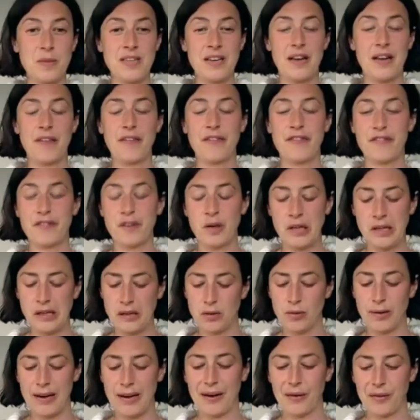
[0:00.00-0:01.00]
and fully
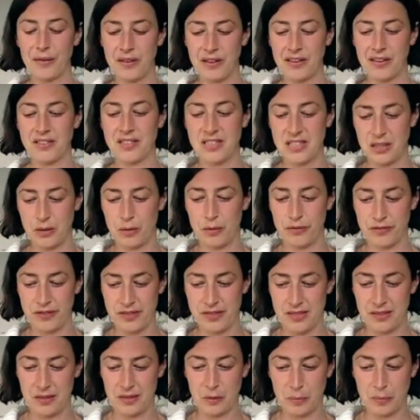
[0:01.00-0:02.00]
ground into your
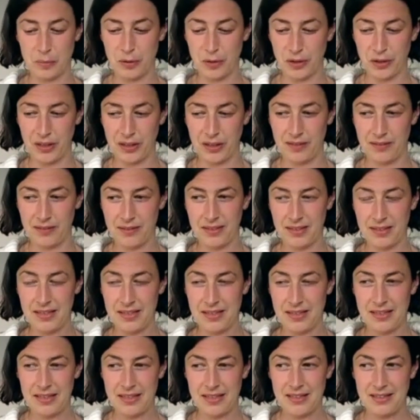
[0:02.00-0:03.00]
physical body.
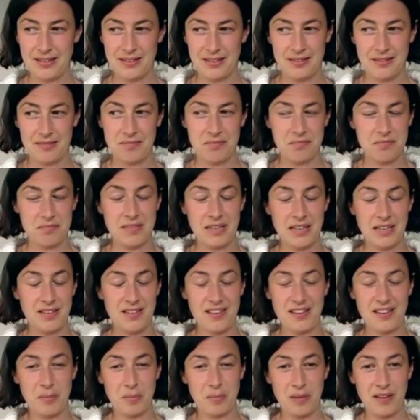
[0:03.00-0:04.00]
That's
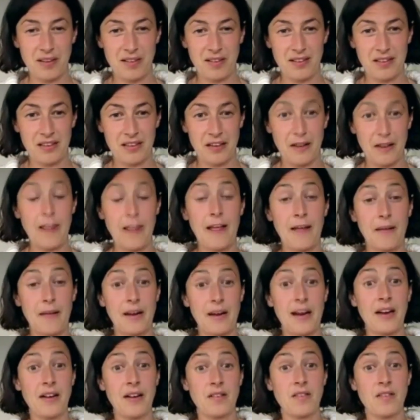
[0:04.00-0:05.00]
it, basically.
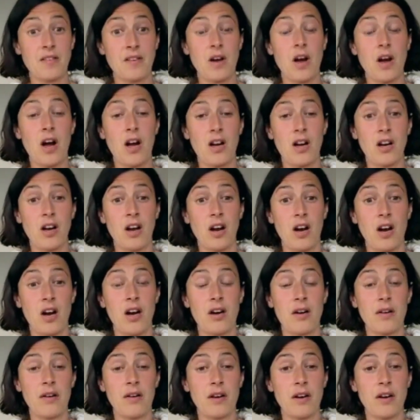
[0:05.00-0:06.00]
And
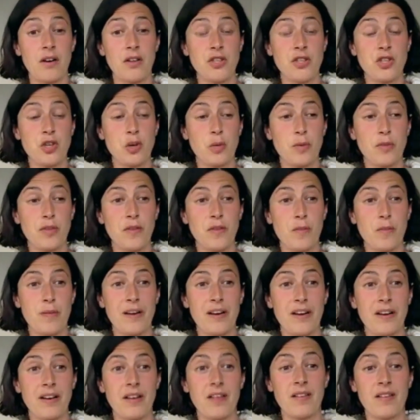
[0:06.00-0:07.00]
our job on this
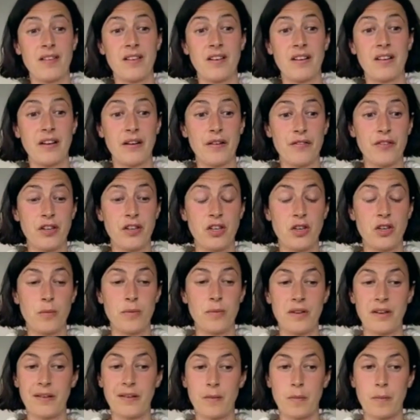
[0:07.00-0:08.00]
planet is to live a
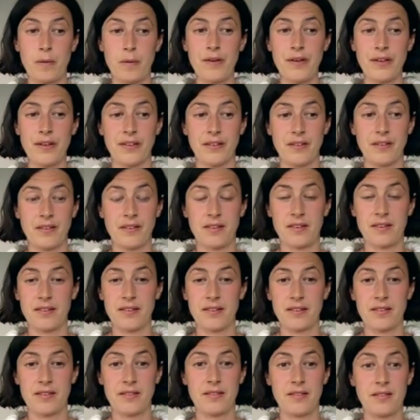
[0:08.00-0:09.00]
human experience,
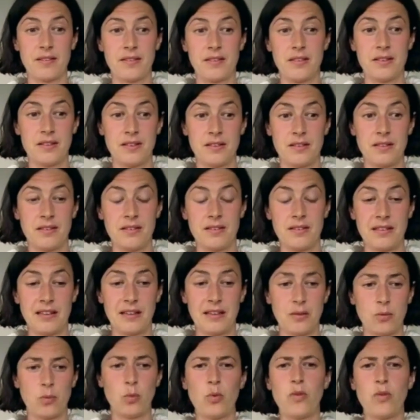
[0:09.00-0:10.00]
and
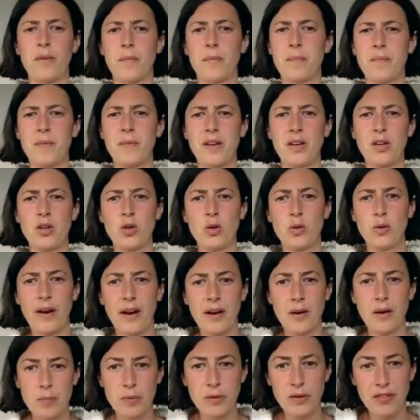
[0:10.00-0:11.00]
all the
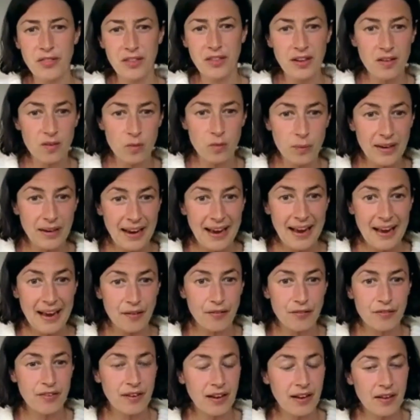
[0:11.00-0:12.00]
incredible things we
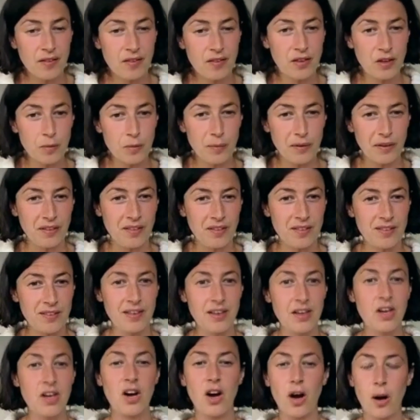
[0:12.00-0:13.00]
have as humans,
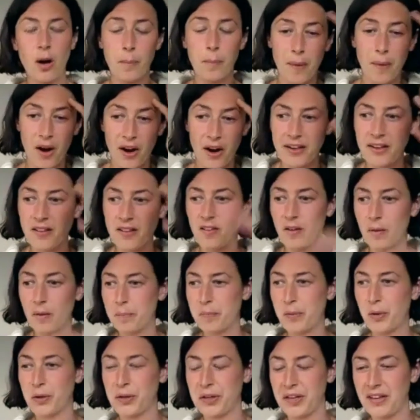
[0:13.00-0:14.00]
our minds, our
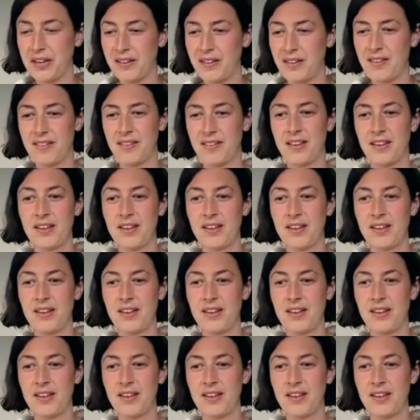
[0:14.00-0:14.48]
bodies,